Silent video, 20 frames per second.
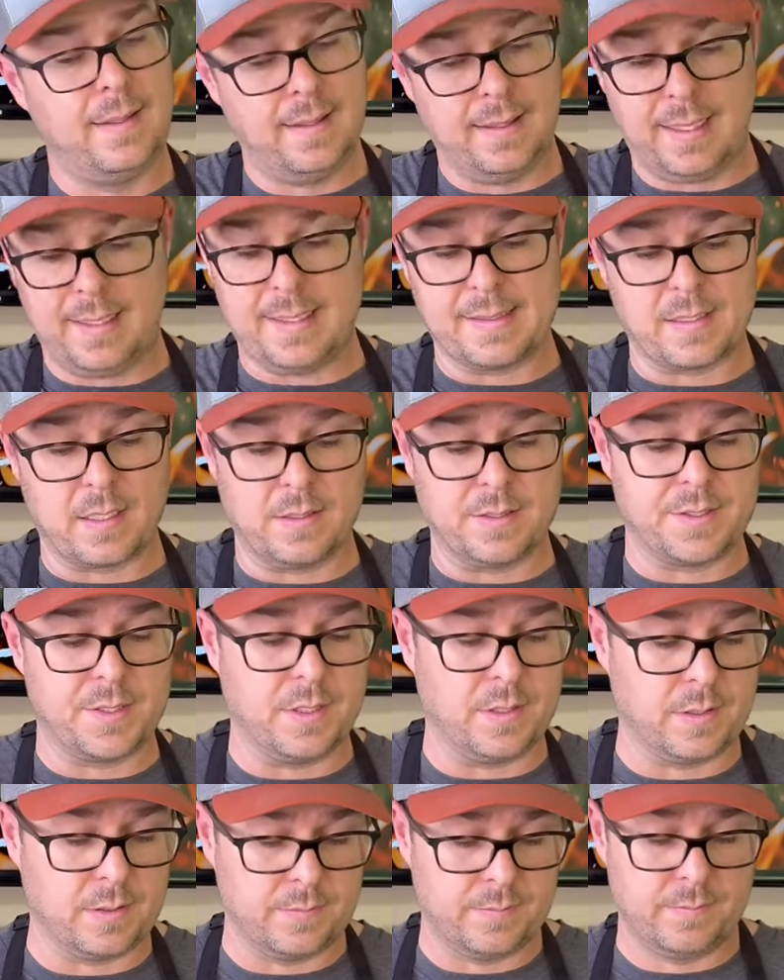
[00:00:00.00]
And that's all it
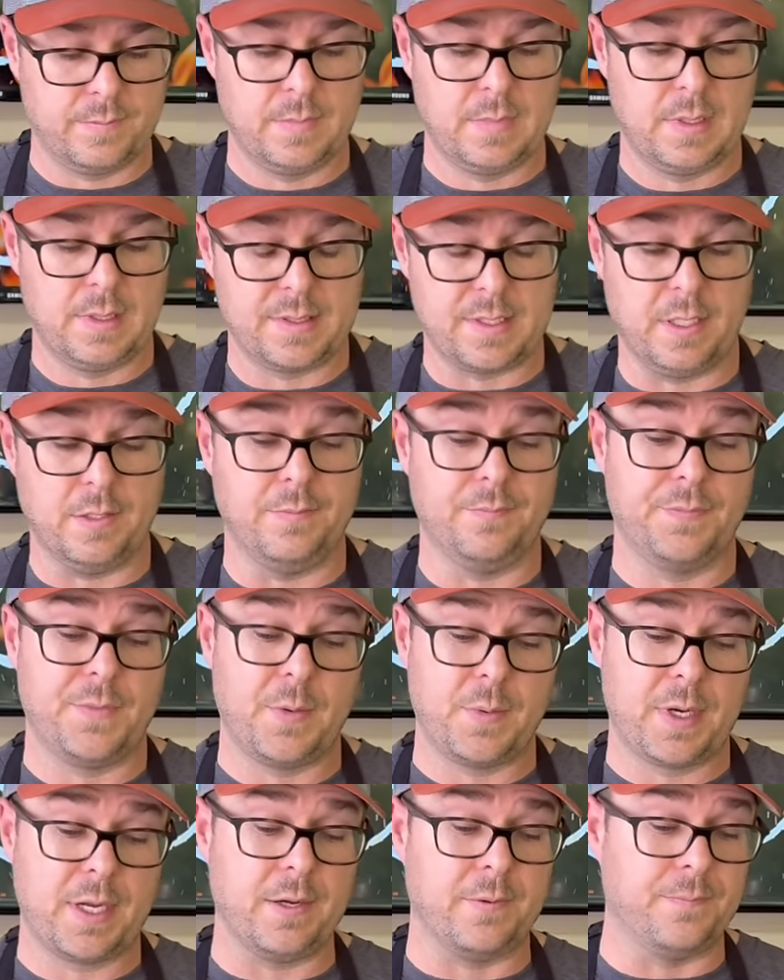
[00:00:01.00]
took. So there
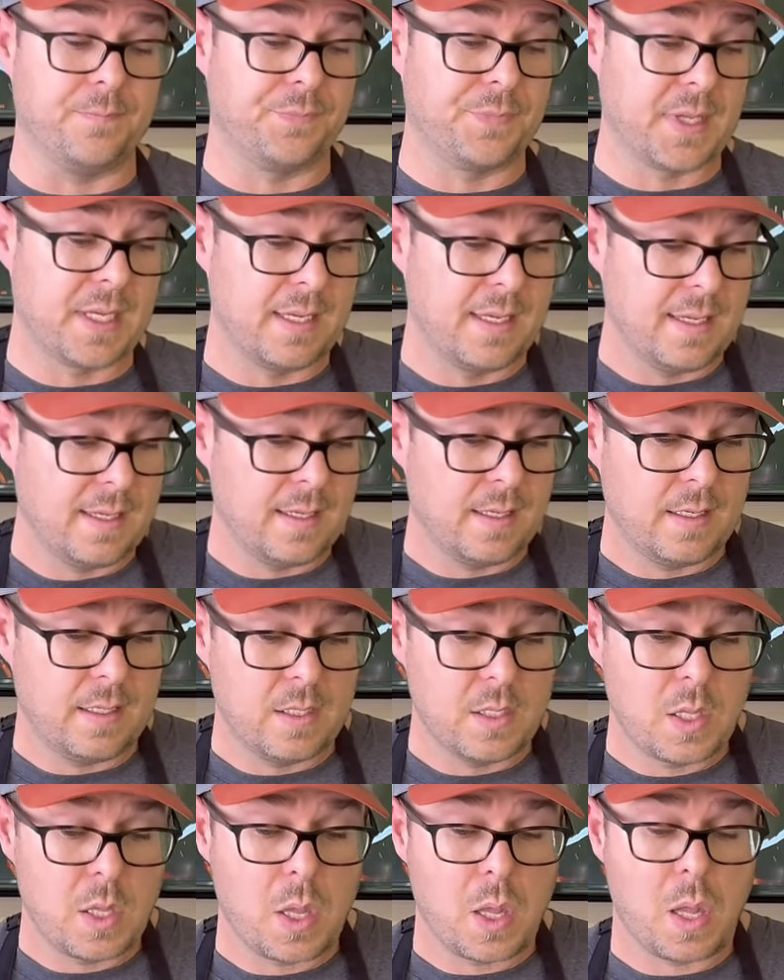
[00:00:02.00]
we go. And you say
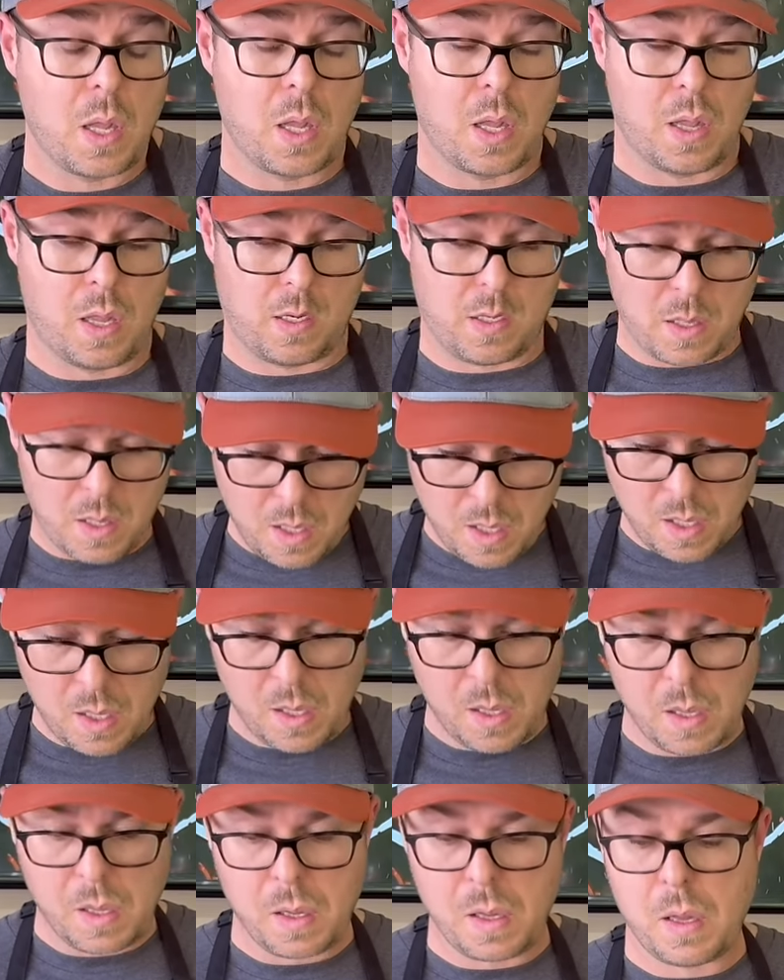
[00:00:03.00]
two minutes, two
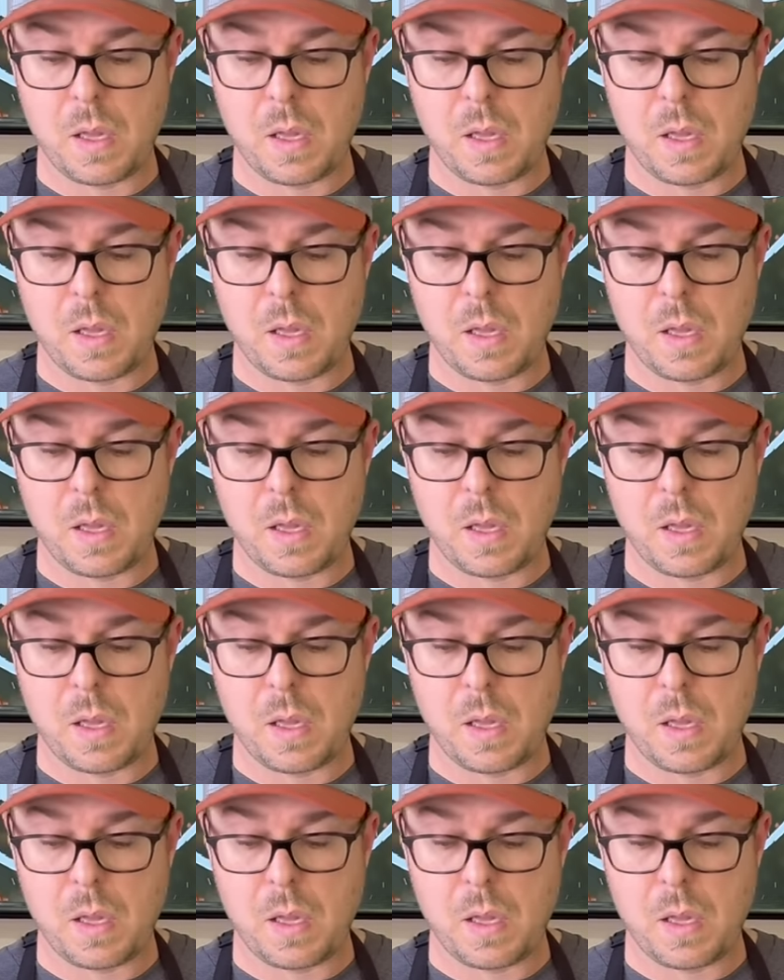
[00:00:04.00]
minutes.